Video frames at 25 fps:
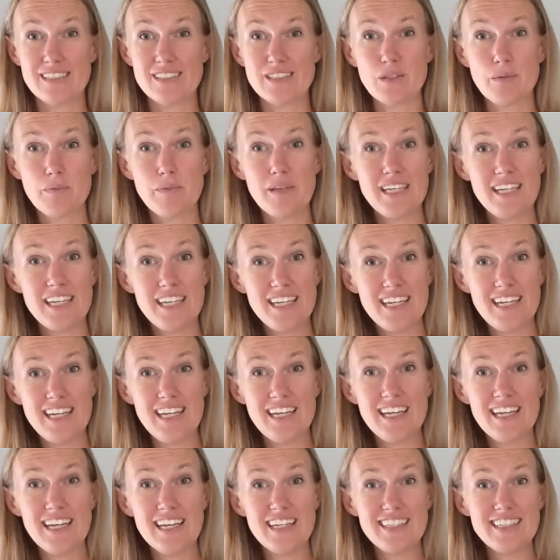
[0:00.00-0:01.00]
So
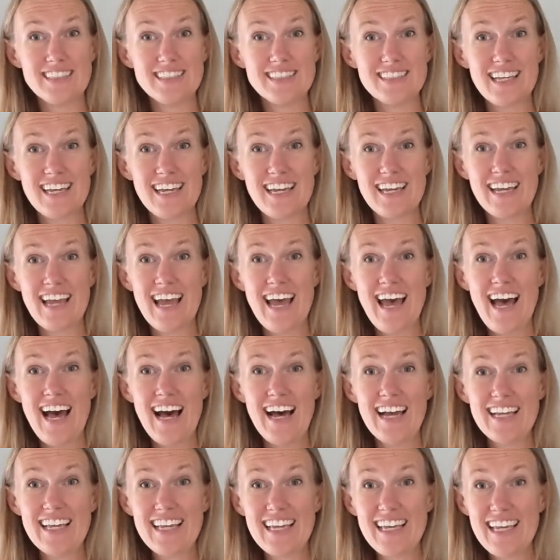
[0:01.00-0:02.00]
beginning is like
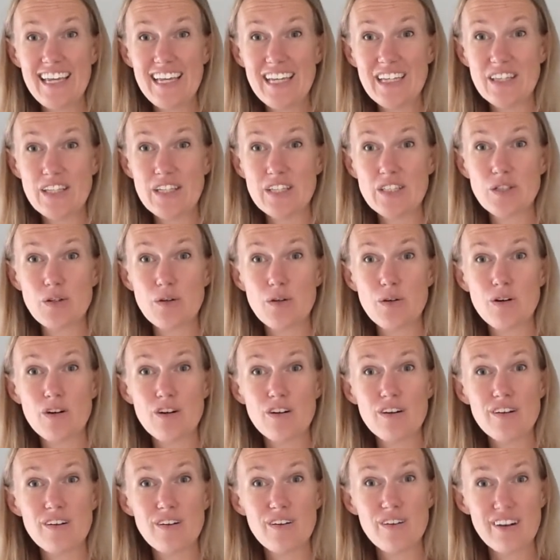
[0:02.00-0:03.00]
a key in the
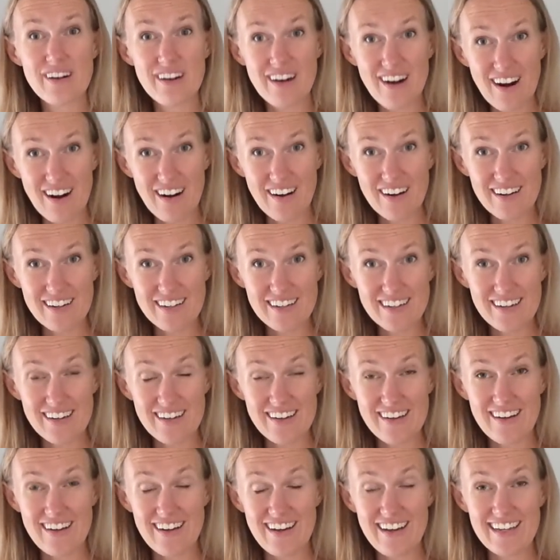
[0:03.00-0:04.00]
door or a car
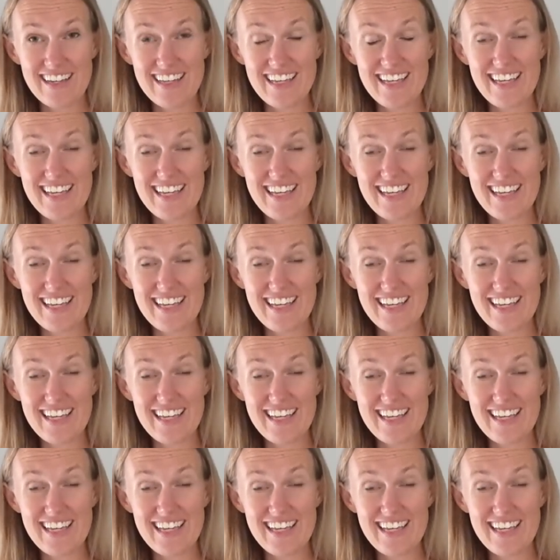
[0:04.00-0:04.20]
uh,